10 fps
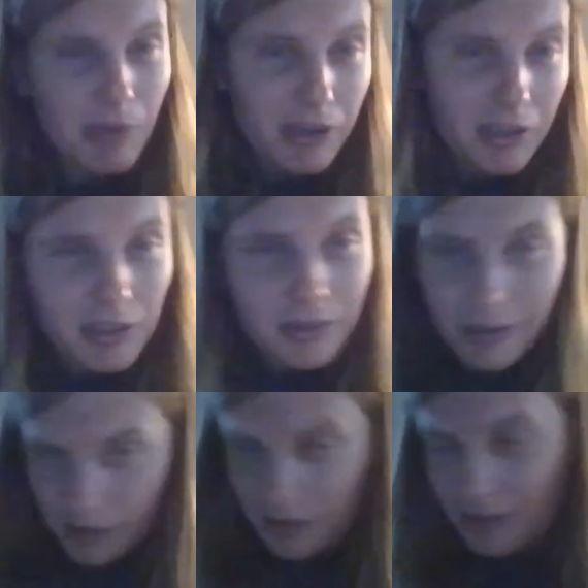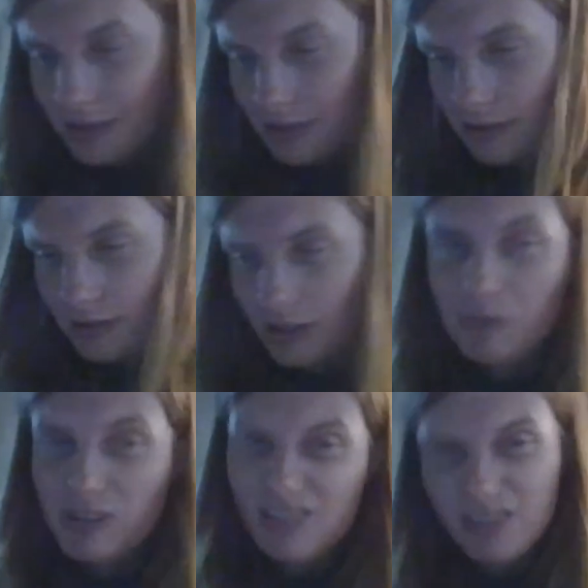anything. I mean,
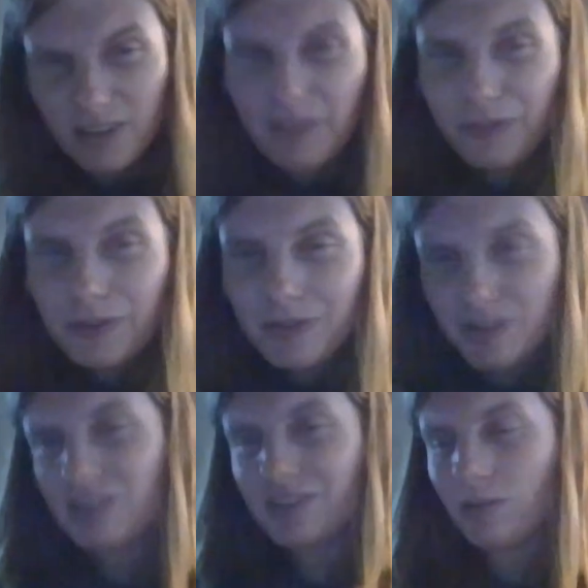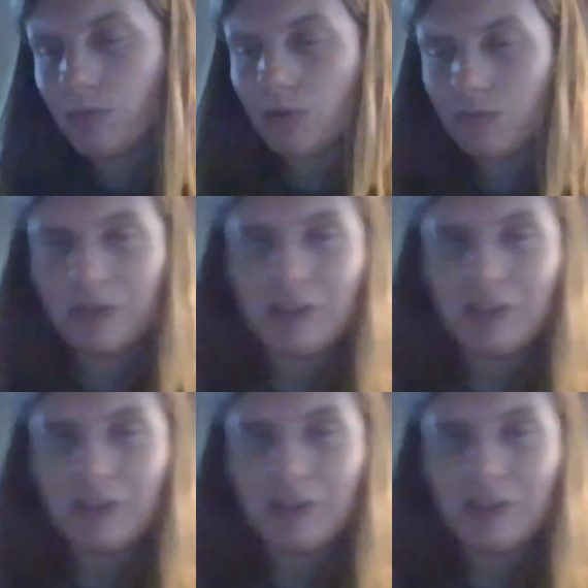there are a few things they won't really